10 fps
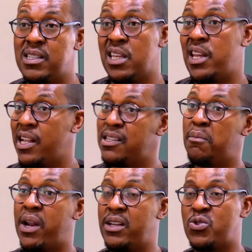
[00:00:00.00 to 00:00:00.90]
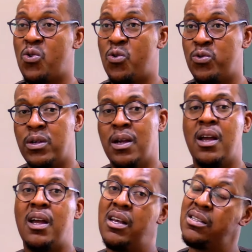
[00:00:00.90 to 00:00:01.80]
It's an enterprise zone
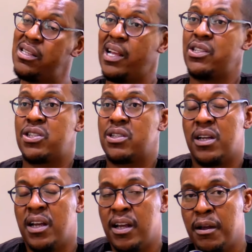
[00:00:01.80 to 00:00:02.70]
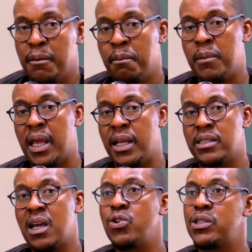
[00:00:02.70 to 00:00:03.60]
/ a
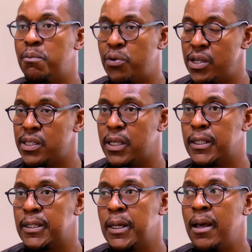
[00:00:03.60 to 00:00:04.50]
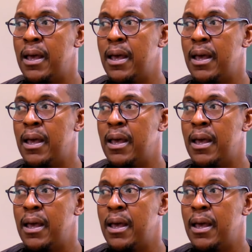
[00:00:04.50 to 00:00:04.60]
township precinct.